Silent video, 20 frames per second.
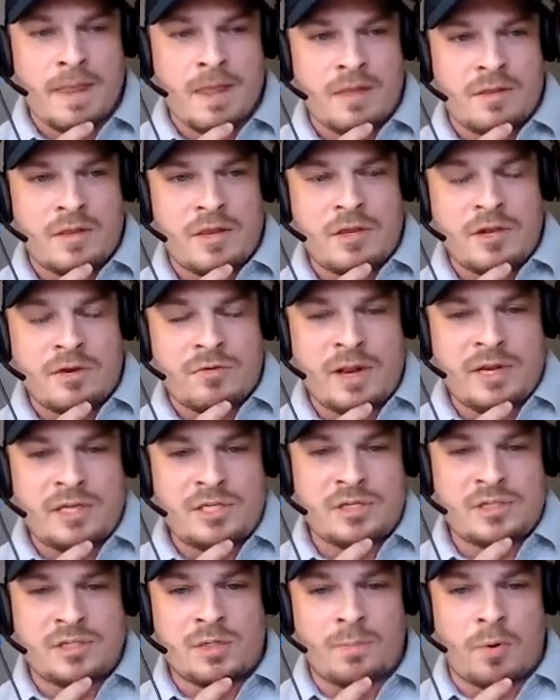Then you could create
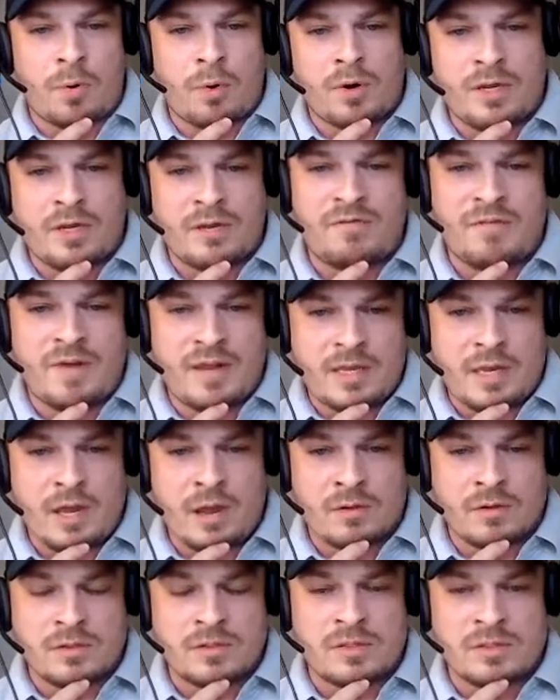your supporting
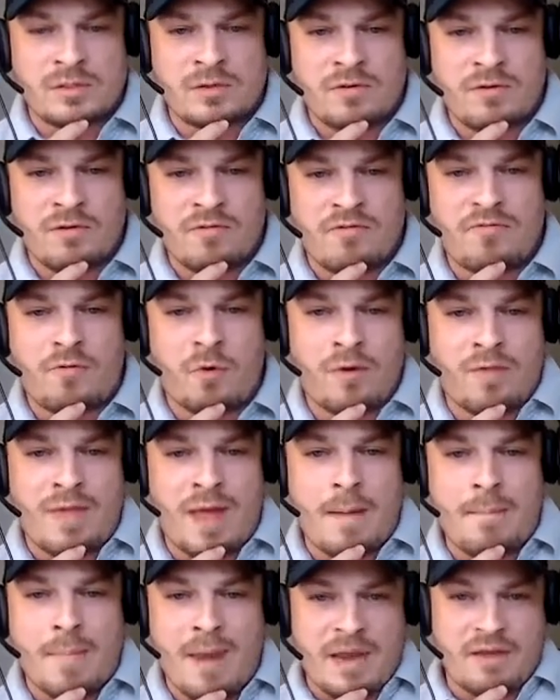videos for
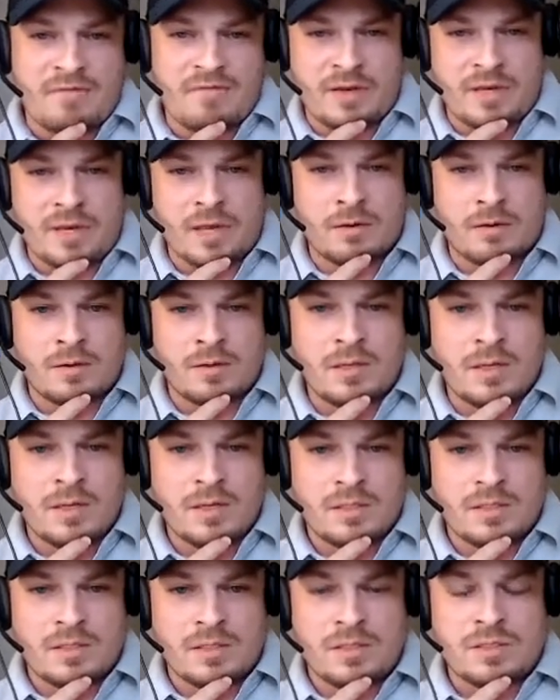that main video.
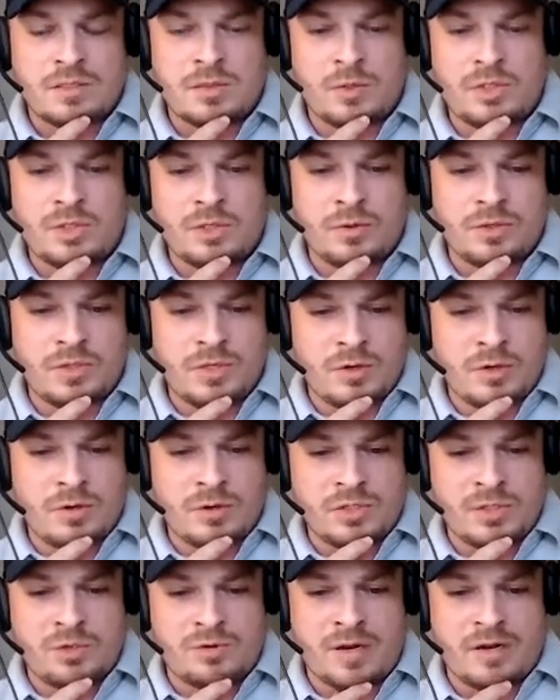So what you would do
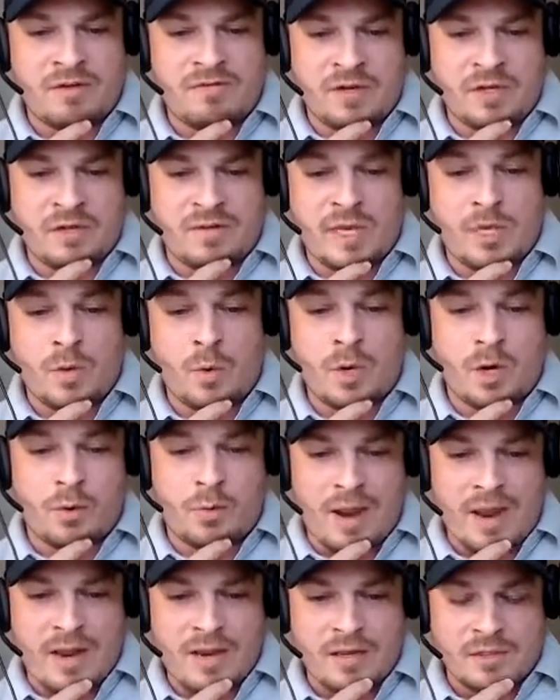is you create a video that you want to
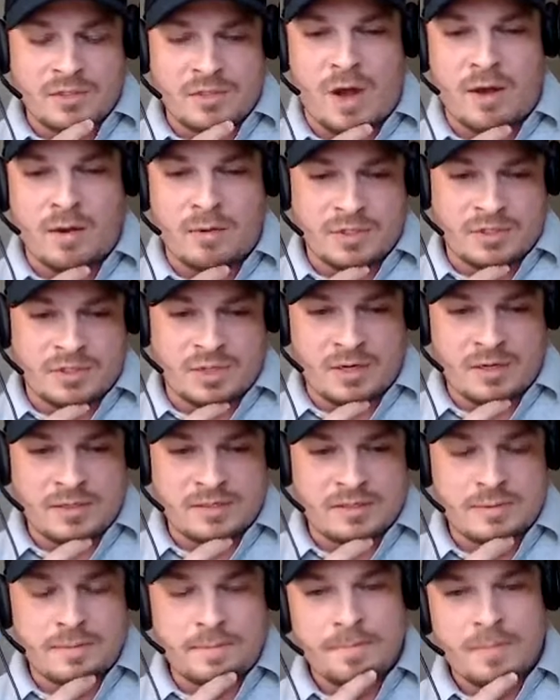rank, so auto
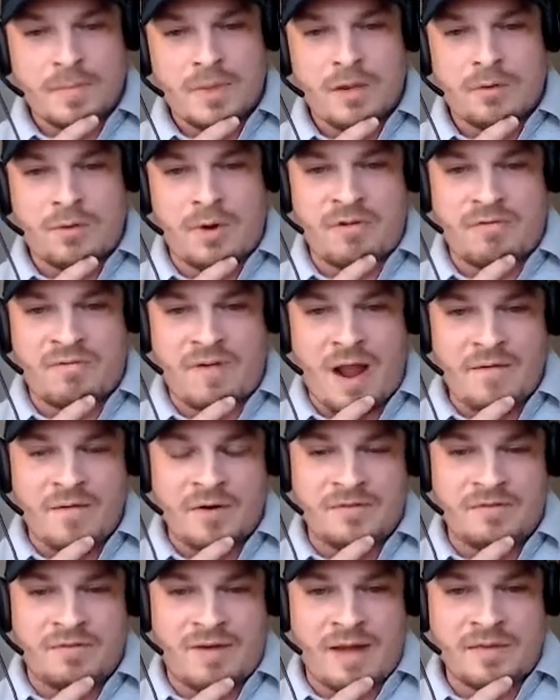insurance, create 5
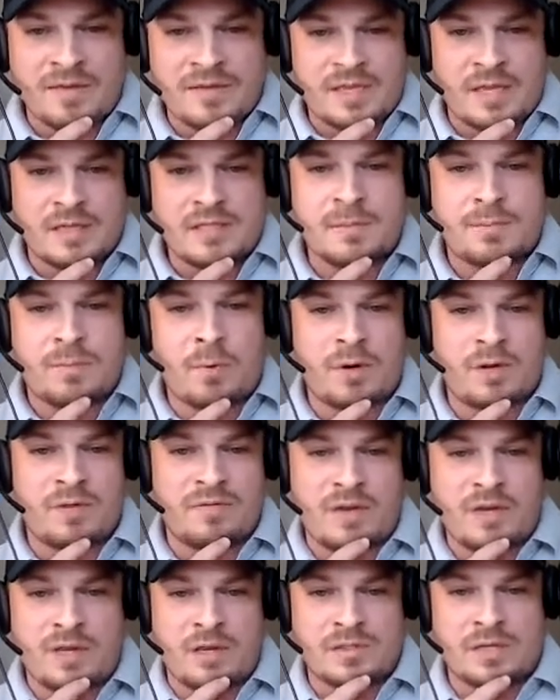to 10 supporting
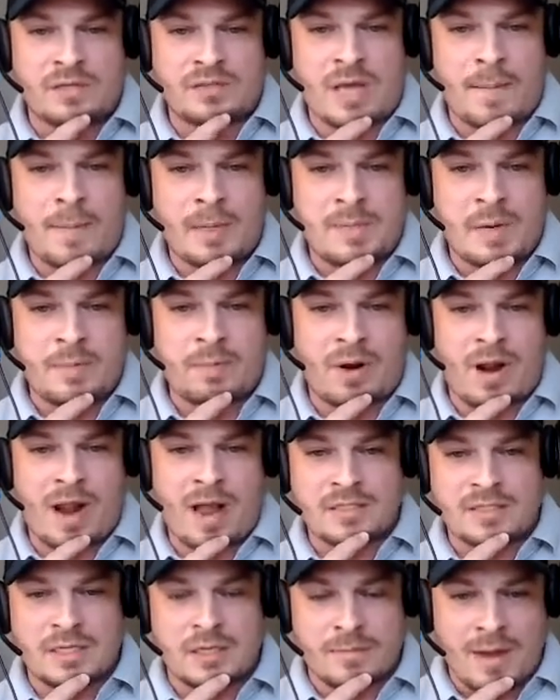videos on topics people are
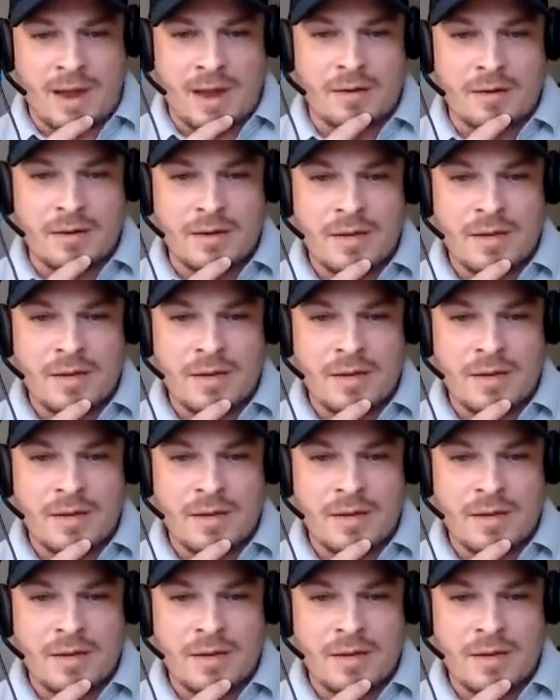asking about.